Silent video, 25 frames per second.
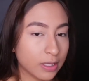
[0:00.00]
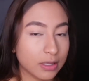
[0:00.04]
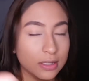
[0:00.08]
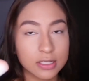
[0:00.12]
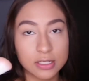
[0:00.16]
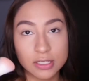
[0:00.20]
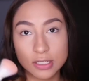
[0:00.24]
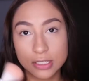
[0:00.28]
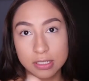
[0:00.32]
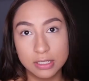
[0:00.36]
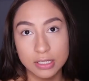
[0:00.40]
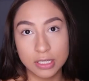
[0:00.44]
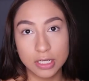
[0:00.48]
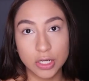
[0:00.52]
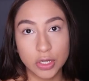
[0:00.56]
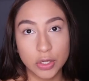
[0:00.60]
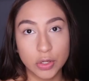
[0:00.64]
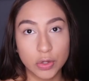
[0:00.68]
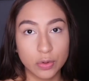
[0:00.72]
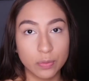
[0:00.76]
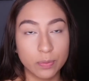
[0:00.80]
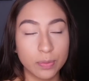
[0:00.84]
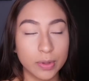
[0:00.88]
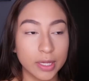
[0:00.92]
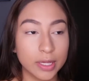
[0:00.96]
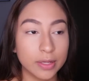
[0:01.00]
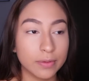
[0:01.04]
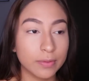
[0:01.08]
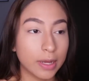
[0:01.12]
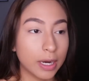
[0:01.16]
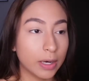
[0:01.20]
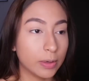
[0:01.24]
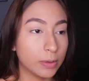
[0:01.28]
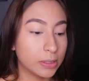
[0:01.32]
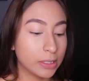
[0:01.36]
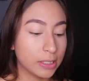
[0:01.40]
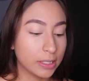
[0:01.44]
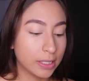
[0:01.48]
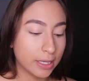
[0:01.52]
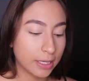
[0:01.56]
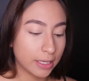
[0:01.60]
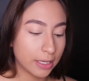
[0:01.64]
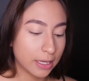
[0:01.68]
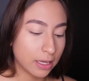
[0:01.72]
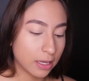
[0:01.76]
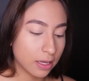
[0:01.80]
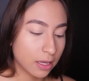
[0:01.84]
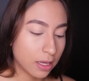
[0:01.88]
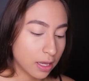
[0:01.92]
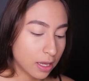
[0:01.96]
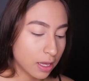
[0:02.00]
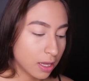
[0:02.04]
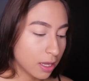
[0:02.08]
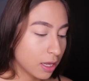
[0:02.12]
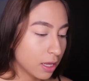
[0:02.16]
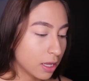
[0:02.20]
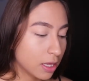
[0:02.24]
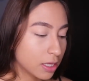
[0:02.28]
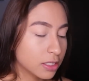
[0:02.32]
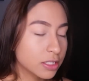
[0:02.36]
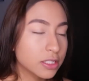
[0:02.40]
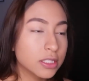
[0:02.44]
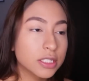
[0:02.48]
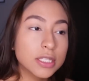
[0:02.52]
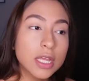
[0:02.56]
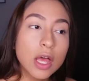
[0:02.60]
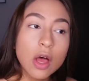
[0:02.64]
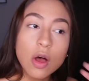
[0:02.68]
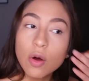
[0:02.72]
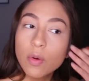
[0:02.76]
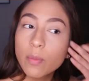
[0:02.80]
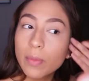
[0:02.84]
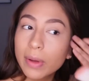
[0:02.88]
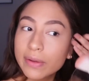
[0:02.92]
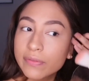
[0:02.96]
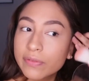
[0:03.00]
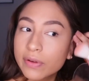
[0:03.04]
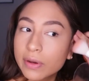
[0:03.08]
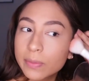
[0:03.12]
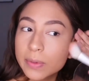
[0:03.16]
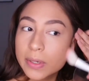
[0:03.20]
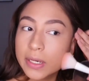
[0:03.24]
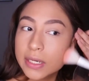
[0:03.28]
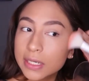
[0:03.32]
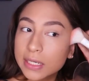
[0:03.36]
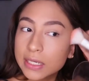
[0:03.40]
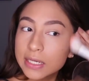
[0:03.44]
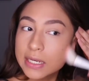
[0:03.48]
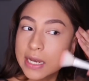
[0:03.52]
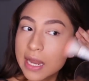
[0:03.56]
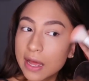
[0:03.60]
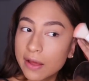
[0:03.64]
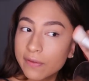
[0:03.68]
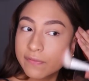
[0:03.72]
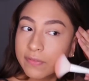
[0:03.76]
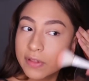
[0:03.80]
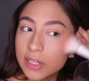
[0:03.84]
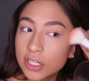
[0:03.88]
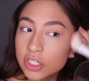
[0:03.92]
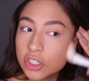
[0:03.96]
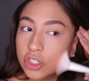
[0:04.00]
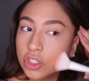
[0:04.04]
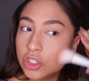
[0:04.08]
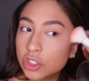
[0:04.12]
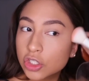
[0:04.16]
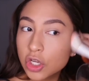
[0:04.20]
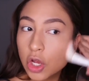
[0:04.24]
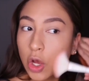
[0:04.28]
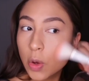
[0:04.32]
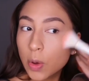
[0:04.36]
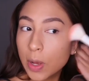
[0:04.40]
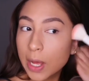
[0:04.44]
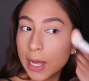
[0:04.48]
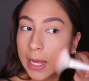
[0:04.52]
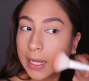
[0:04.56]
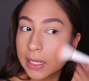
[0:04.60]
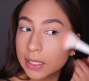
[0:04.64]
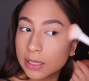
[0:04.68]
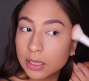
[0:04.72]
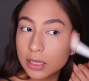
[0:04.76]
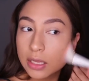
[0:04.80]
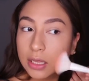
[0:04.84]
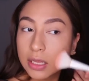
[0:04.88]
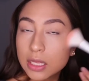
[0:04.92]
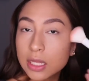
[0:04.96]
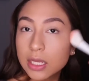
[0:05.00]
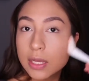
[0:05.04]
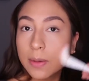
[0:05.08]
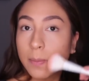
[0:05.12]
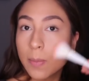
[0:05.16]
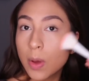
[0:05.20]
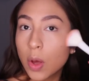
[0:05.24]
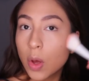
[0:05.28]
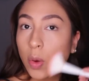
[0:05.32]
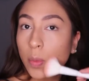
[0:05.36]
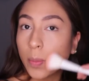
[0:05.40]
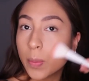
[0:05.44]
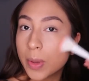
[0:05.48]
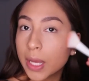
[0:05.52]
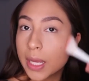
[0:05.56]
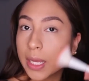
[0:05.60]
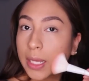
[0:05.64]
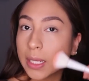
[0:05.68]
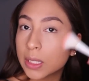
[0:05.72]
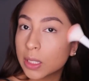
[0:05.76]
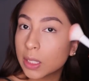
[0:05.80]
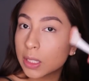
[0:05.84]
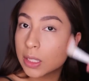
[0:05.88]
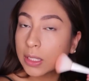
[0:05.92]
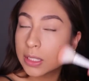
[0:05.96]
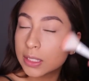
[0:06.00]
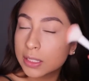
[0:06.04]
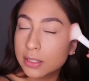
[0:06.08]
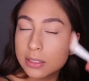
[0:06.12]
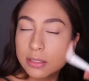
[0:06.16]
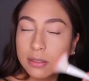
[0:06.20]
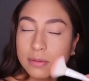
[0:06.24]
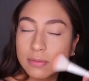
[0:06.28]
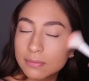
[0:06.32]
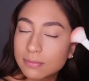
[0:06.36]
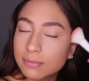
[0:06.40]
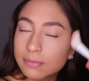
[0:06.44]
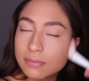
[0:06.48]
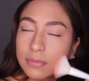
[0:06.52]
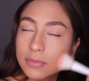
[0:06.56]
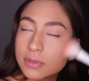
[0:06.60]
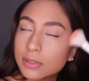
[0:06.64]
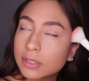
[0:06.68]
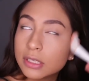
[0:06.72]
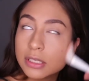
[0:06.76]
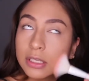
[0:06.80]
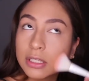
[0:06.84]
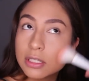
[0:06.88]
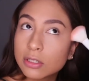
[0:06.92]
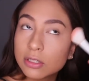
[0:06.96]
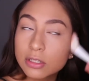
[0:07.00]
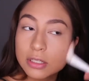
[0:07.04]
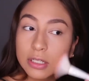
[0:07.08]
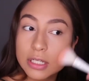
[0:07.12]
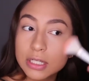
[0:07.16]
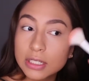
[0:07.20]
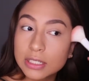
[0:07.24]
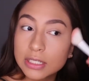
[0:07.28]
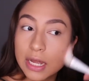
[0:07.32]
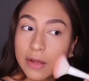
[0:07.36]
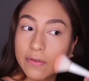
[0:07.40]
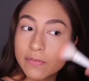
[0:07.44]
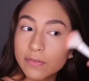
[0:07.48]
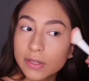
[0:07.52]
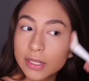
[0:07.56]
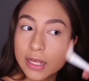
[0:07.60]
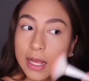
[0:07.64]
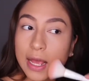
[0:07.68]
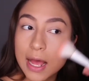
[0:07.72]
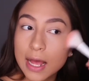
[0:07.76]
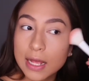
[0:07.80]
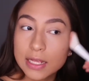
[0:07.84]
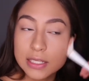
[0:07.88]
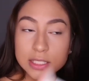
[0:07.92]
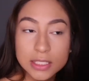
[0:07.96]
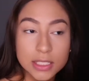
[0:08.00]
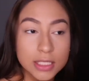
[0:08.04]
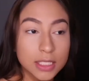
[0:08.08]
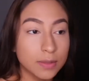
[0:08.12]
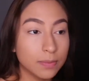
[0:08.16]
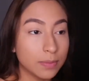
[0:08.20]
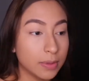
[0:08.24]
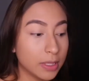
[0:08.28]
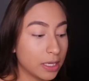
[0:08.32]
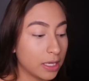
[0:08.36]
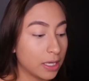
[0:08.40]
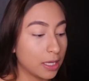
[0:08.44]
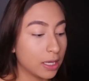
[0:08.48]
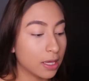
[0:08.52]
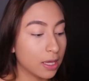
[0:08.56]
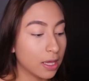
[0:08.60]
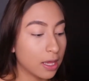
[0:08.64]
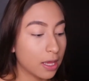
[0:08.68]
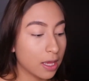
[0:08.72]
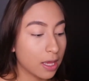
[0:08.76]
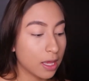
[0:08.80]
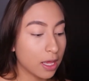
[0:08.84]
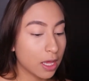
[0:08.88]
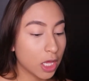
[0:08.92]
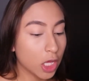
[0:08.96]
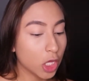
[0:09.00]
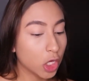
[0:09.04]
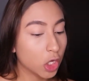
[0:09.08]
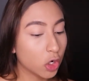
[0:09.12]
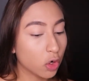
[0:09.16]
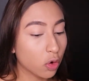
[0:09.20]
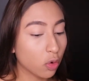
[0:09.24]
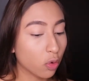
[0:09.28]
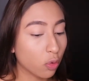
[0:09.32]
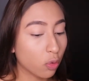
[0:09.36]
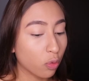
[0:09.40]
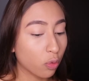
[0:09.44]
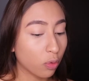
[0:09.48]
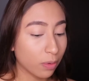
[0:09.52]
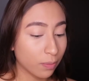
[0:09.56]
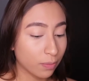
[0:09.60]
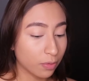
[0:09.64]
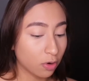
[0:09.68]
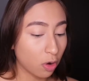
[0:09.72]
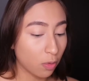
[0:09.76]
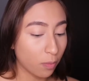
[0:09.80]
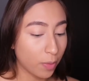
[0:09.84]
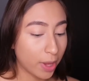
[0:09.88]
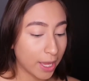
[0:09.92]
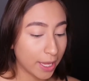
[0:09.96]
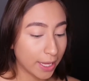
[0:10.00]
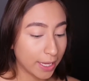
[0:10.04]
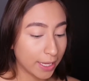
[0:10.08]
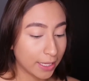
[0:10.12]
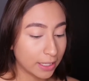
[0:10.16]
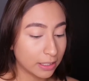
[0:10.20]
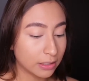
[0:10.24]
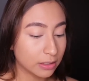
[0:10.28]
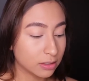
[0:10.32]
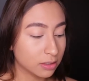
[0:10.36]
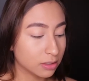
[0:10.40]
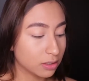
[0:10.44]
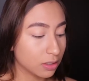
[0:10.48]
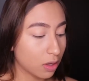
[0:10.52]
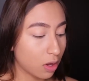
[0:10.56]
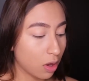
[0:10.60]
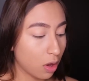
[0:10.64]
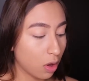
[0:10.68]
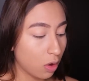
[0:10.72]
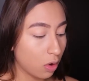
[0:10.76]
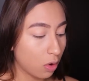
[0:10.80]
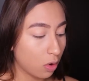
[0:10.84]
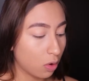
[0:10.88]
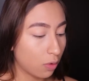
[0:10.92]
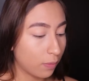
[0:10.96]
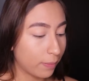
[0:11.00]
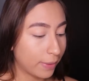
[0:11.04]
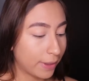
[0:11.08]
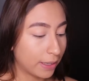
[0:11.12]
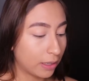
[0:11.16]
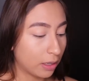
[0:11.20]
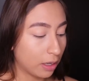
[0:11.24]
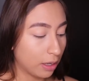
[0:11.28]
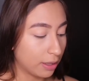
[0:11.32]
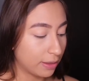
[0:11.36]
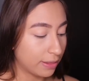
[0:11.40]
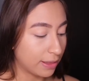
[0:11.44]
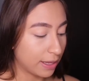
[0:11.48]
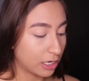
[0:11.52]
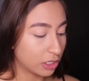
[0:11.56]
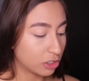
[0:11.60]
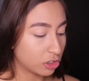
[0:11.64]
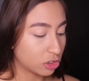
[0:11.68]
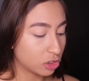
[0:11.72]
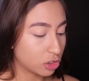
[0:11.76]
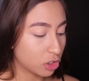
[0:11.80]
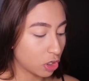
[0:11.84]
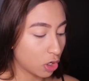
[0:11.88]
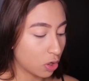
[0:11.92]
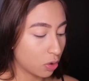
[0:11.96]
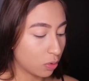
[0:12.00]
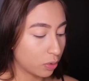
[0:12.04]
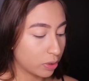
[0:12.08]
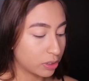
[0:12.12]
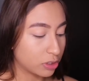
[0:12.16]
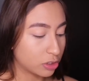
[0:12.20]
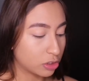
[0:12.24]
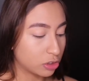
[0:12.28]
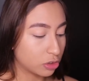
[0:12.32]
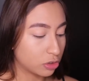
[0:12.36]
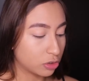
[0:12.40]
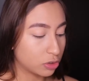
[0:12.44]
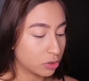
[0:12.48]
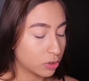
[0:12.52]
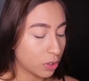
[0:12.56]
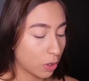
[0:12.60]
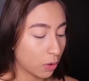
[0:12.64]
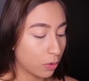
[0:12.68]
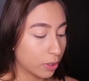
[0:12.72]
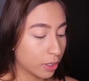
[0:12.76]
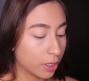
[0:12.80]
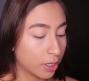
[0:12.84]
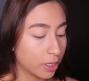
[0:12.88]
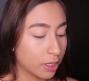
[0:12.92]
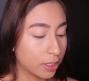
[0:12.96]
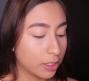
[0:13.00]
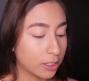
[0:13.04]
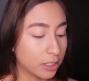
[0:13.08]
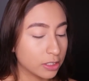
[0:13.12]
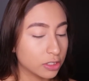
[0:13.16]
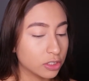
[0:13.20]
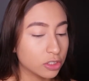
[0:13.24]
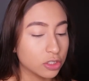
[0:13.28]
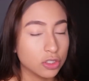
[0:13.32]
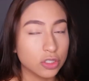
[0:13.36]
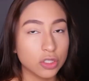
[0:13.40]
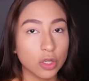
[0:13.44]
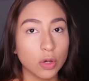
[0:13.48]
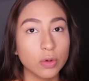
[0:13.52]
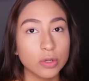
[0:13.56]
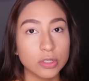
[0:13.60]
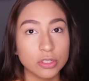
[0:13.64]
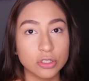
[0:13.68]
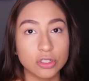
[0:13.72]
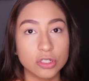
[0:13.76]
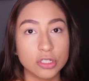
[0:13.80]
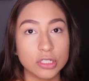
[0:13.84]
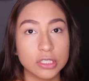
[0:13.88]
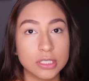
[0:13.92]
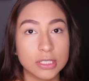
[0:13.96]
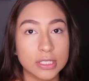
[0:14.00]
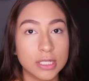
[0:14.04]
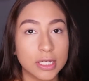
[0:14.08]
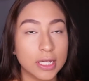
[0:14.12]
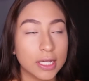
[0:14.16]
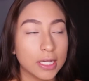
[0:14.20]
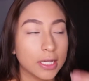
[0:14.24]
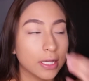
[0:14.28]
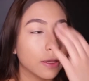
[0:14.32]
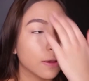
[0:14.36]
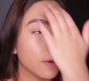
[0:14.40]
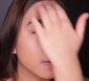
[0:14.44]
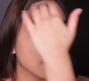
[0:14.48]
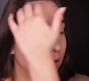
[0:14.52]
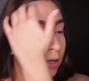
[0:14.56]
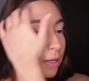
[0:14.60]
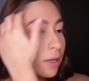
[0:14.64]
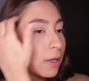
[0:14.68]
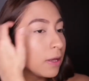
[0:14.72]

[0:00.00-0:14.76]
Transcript: This isn't new, but I really like it. So my favorite Netflix show at the moment literally definitely has to be Criminal Minds. Oh my god, that show is so good and so interesting.